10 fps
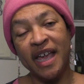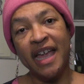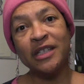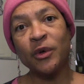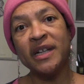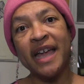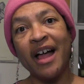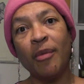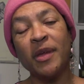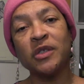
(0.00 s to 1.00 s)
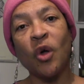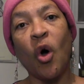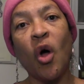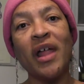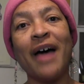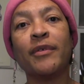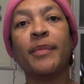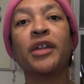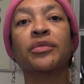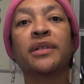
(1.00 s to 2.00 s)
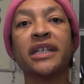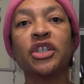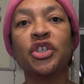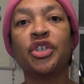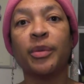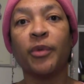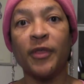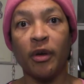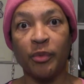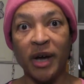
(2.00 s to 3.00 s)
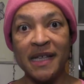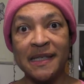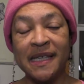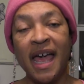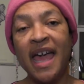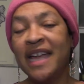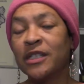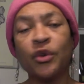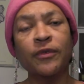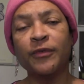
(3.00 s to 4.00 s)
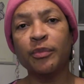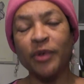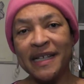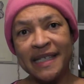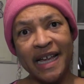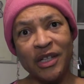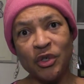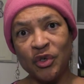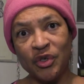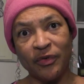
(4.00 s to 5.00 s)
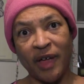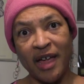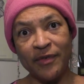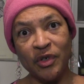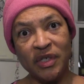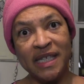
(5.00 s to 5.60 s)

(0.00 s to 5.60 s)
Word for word: It's going to help us all have a better relationship with our breasts. It's good for breast cancer survivors.